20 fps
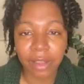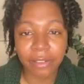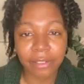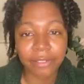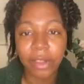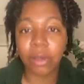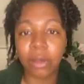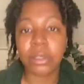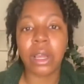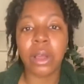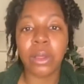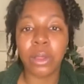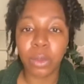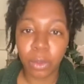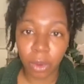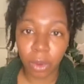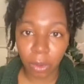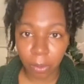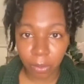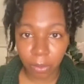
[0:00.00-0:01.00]
fell down the
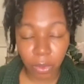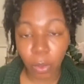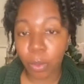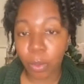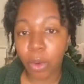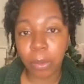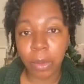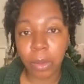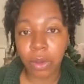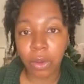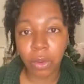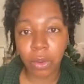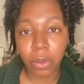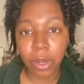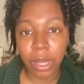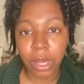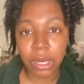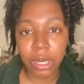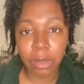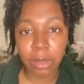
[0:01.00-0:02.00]
wormhole,
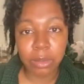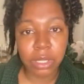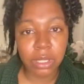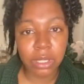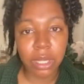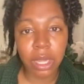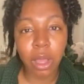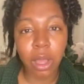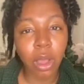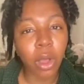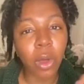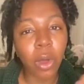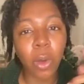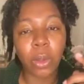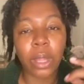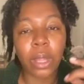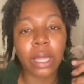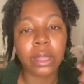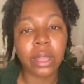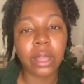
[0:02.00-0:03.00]
and I'm just like, oh,
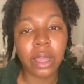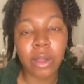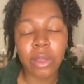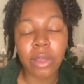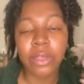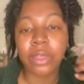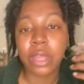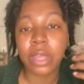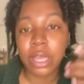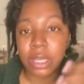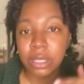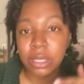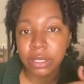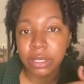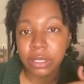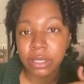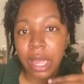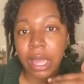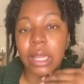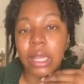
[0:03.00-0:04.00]
like there are things
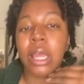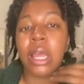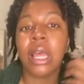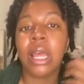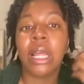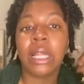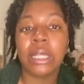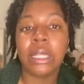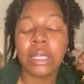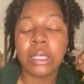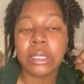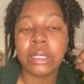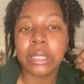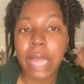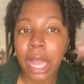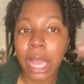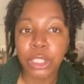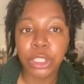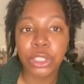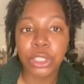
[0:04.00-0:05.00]
that
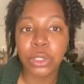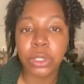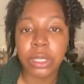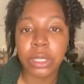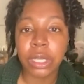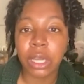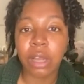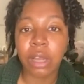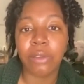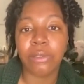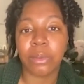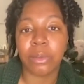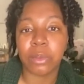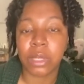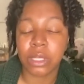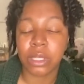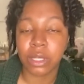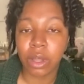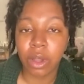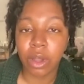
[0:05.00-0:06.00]
naturally come from
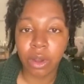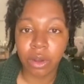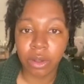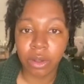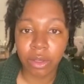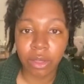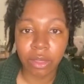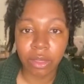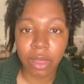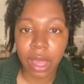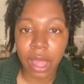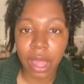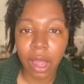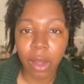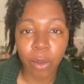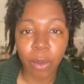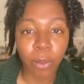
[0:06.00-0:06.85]
this earth that